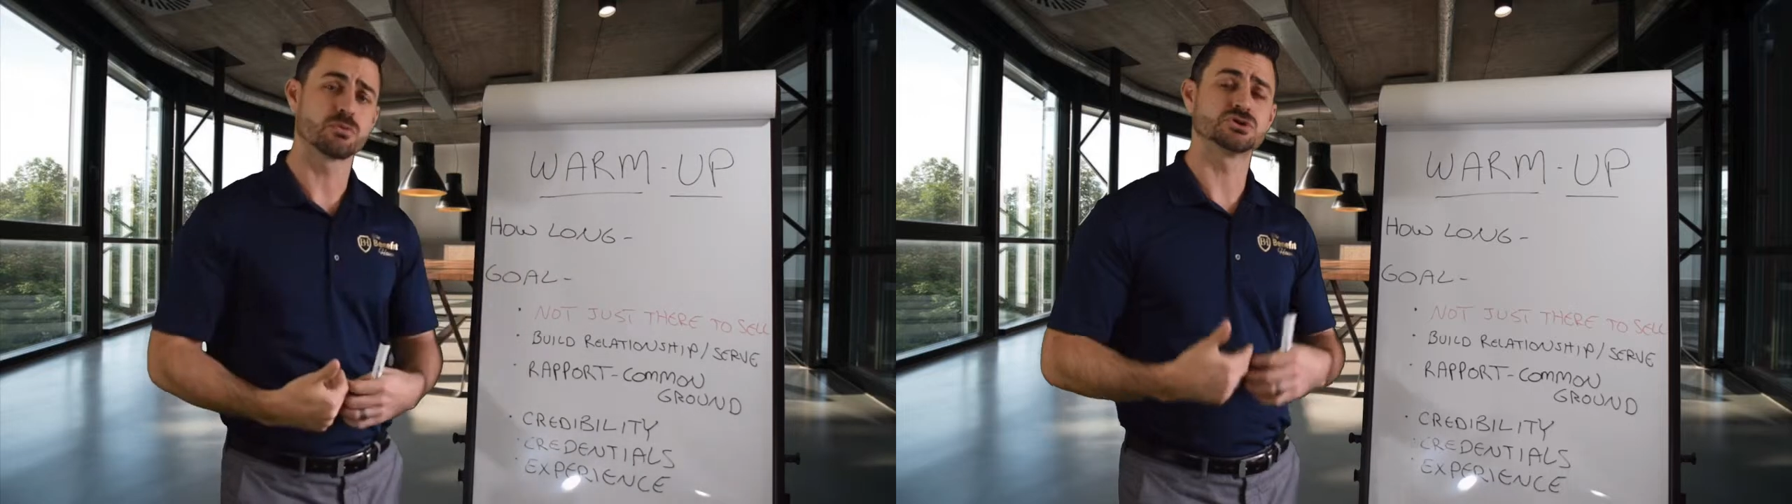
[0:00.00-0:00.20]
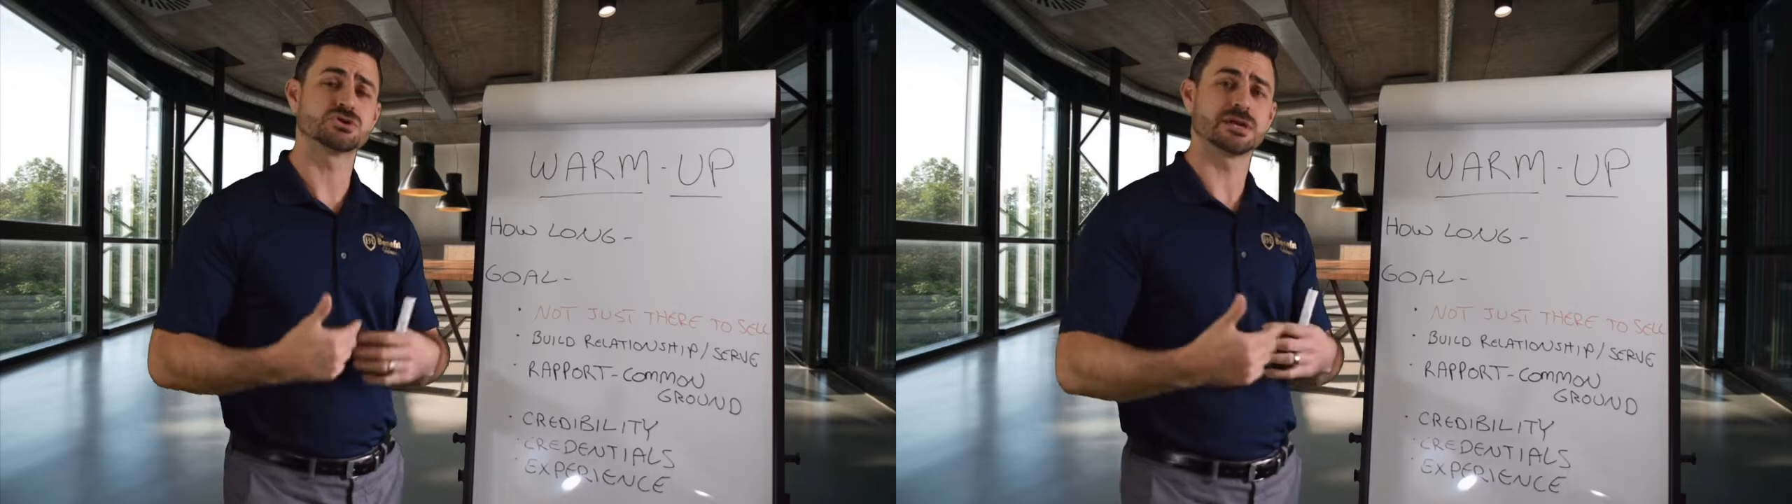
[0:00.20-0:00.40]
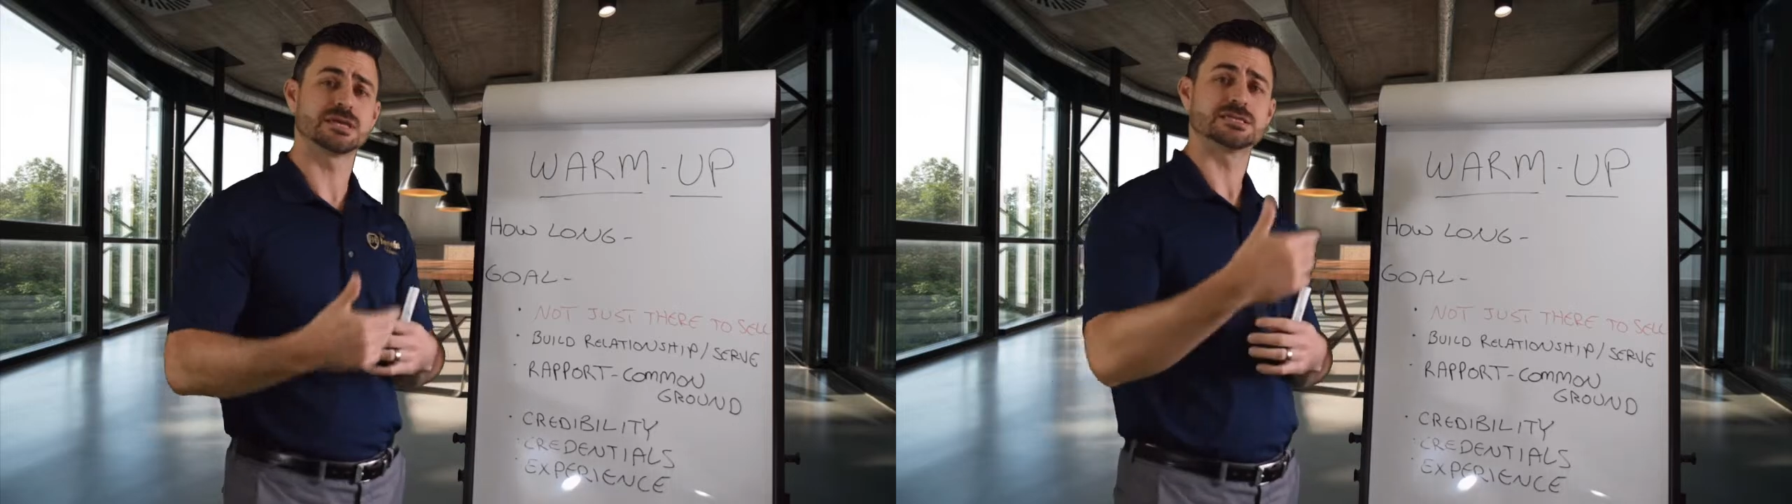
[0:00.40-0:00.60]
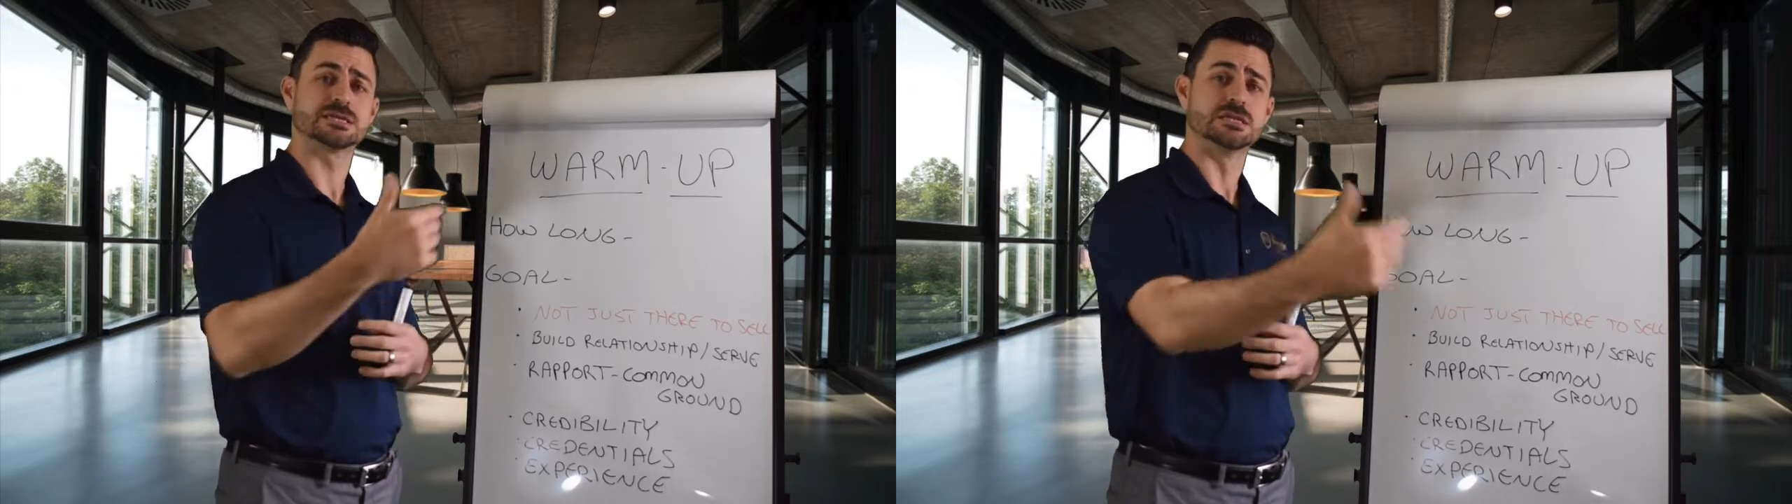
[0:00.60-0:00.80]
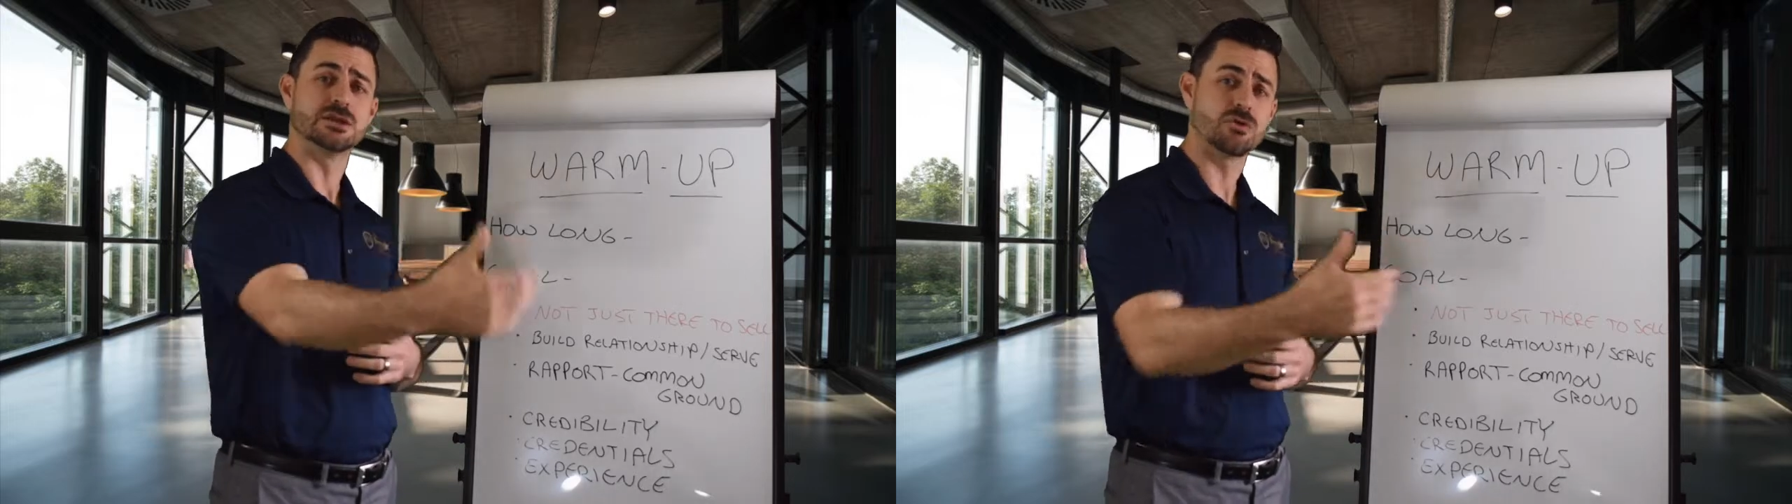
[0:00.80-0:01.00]
We're trying to get
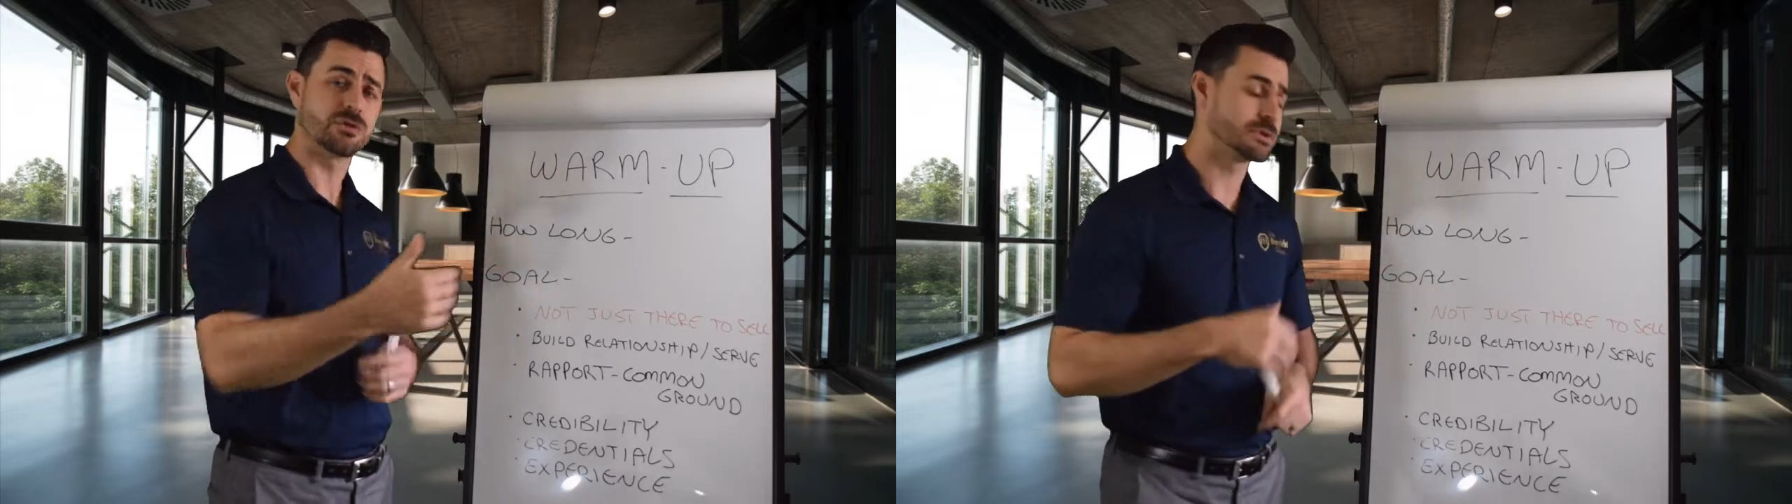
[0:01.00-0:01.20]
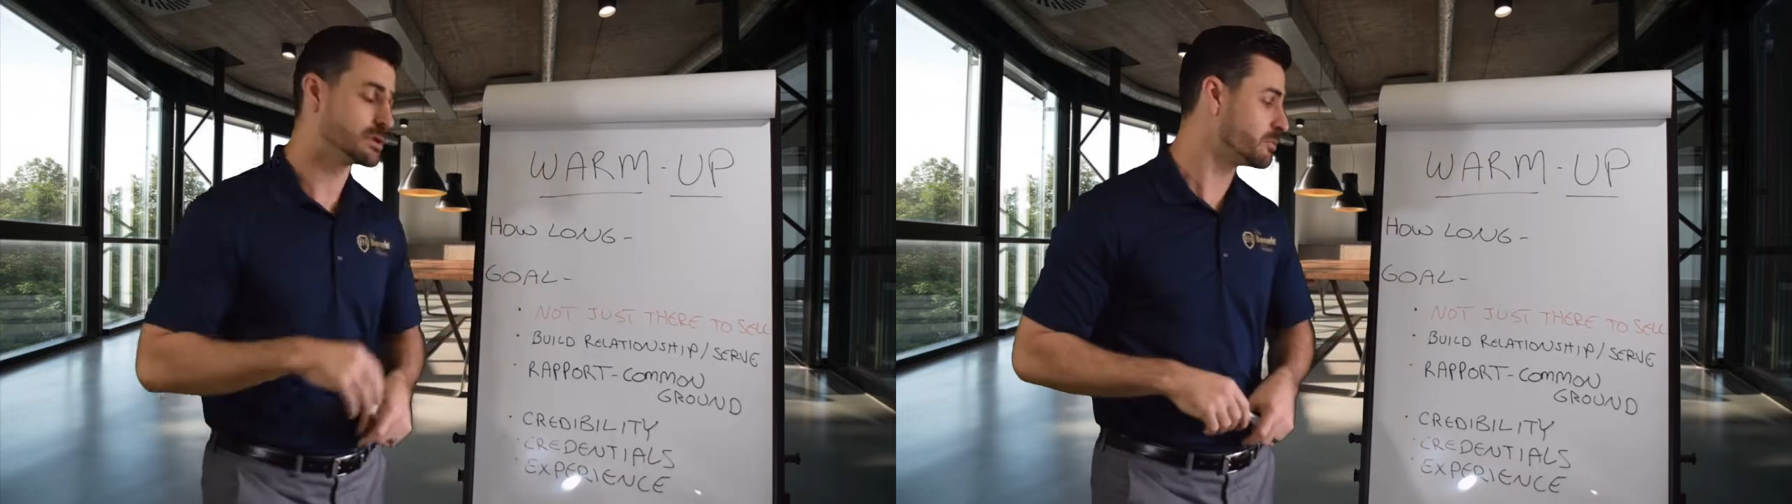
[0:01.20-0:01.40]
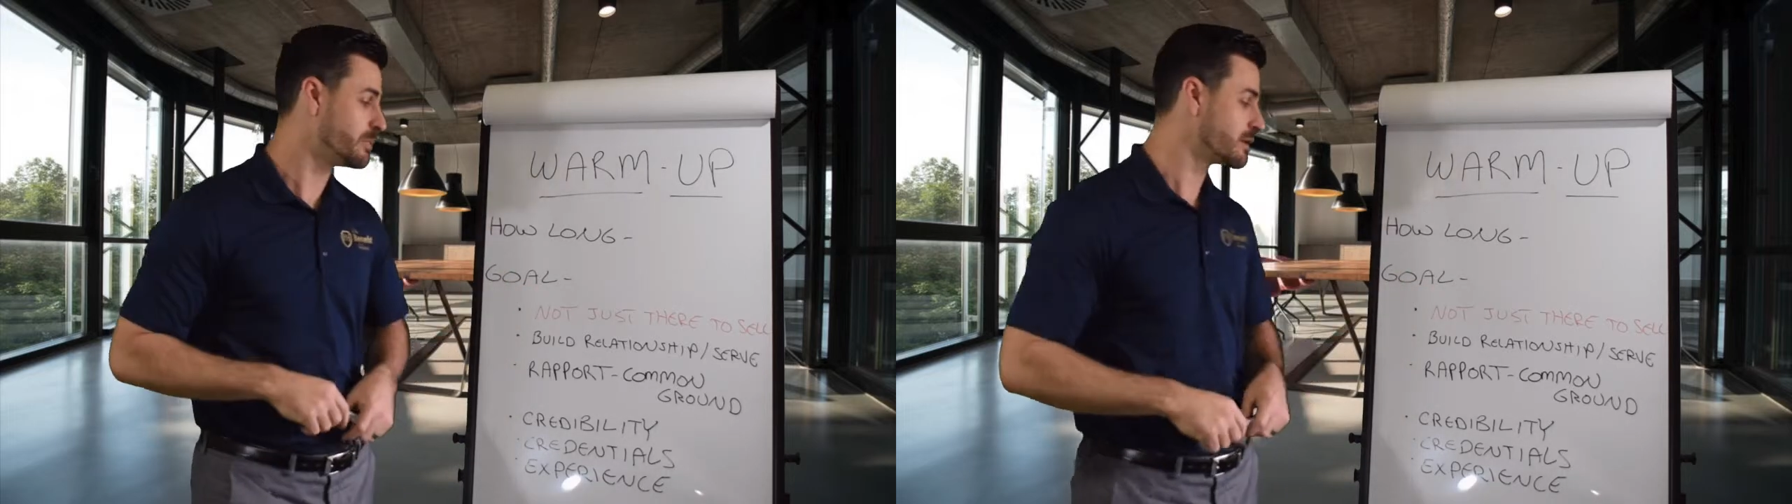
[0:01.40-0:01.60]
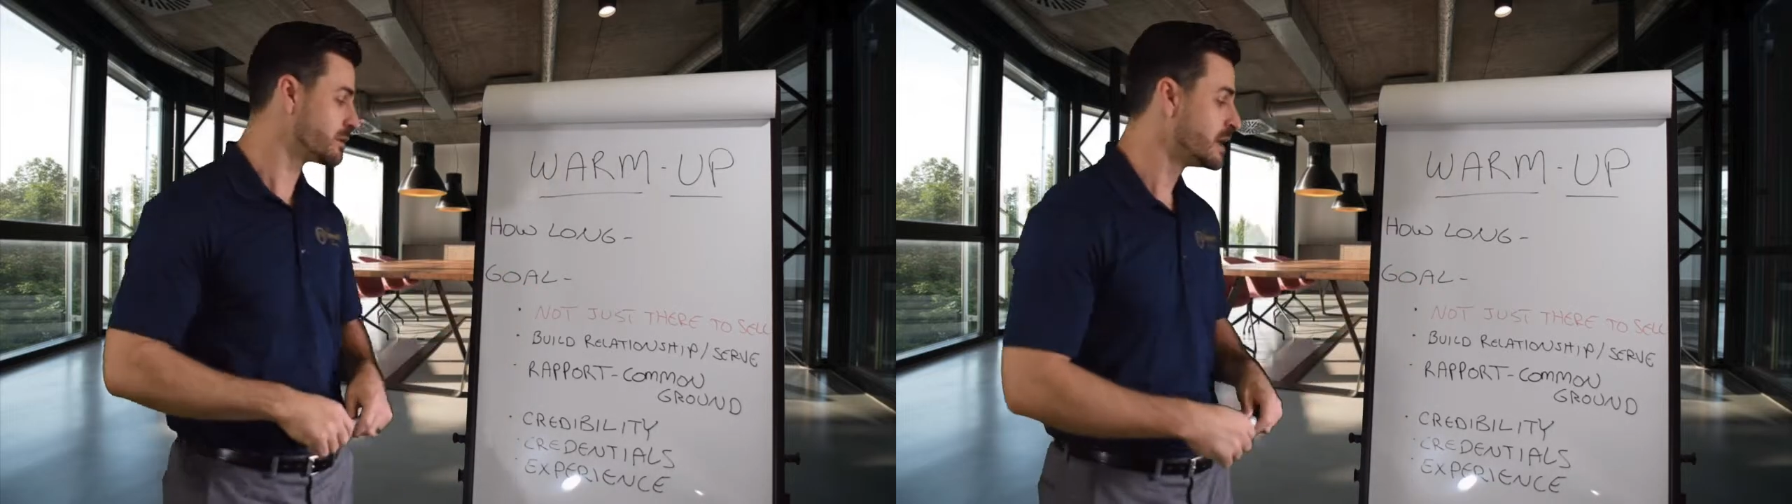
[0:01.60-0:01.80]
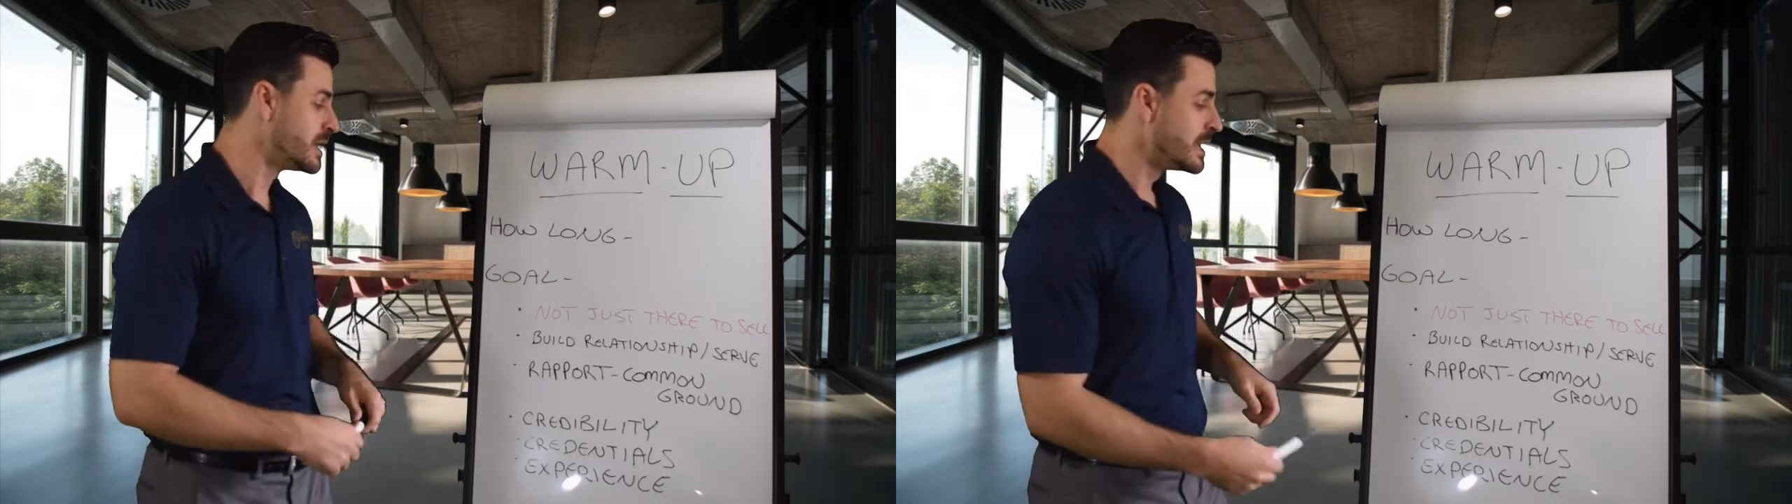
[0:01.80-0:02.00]
to know them a little better.